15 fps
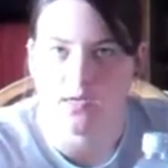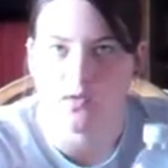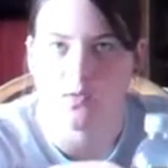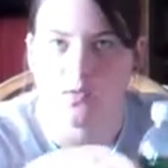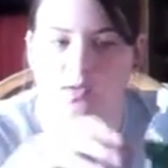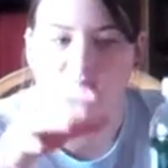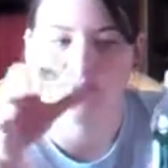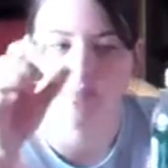
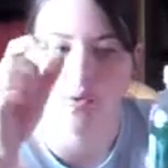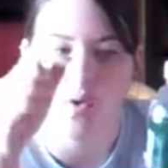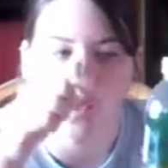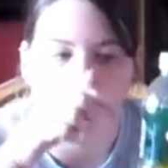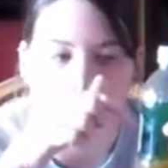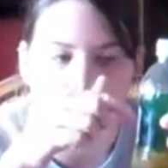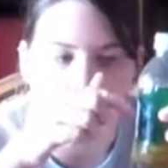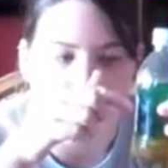was
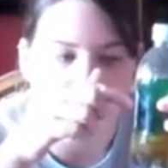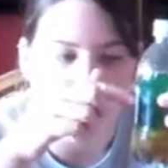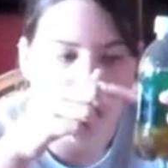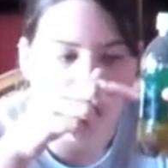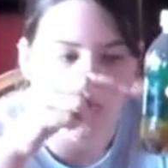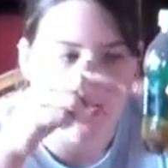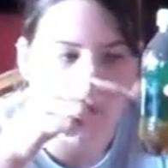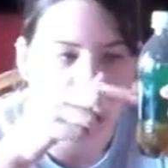poured
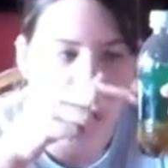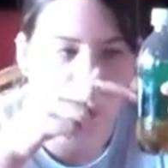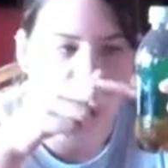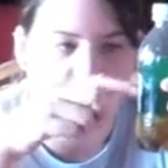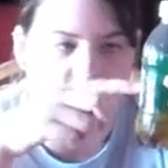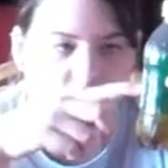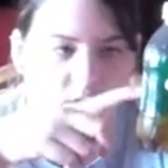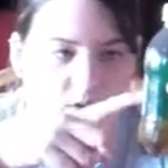
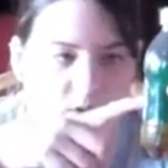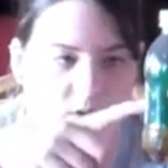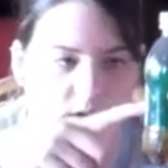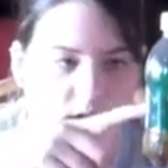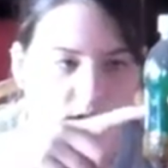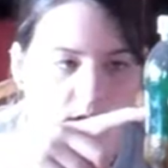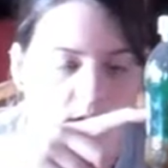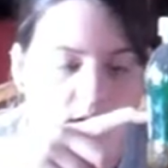into
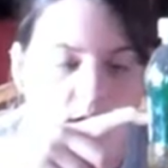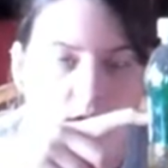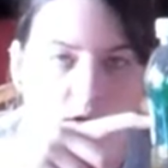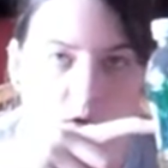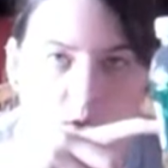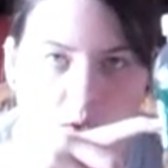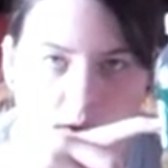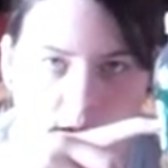
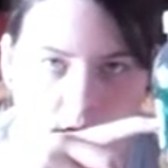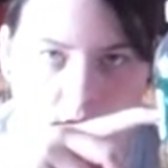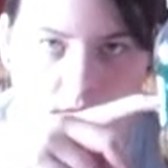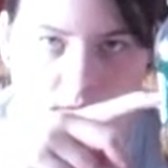the oil?